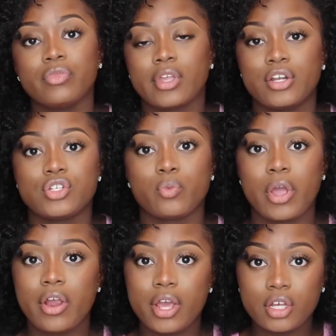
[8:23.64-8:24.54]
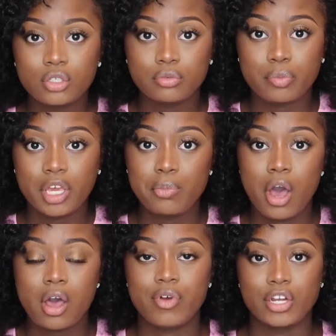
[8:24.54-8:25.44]
I just wear it in a big
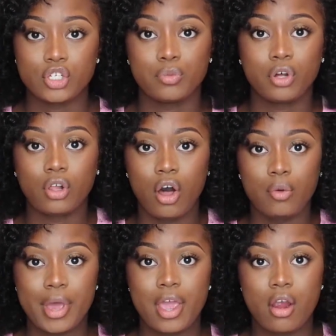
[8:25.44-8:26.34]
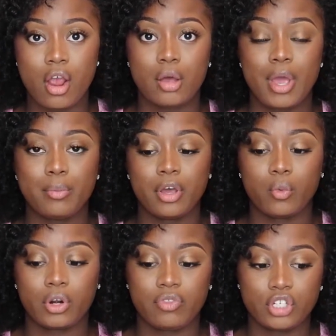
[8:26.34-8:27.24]
puff. I just pull all my hair up. I put
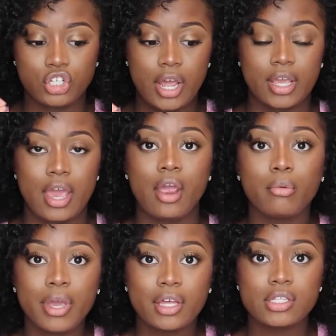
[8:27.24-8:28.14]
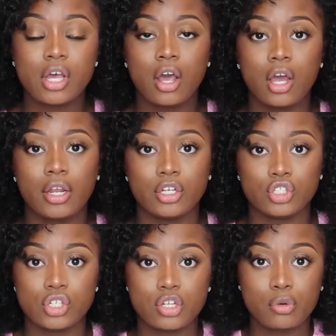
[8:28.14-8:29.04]
one of the giant hair bands on and
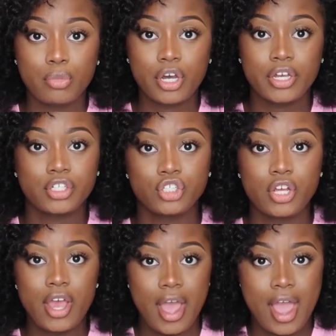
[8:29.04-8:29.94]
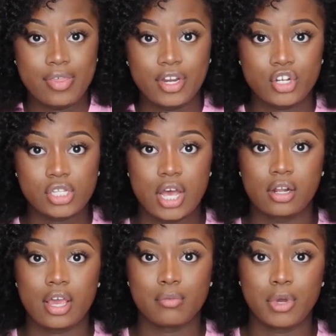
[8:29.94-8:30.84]
just push, and then it just kind
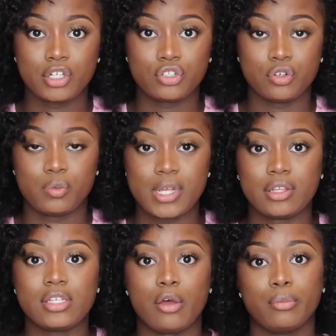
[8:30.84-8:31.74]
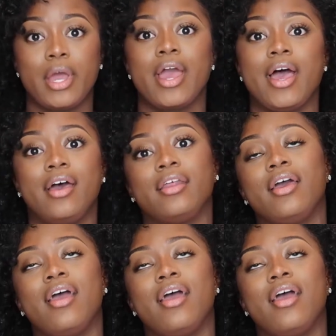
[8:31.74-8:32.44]
of like mushrooms at the top of my head.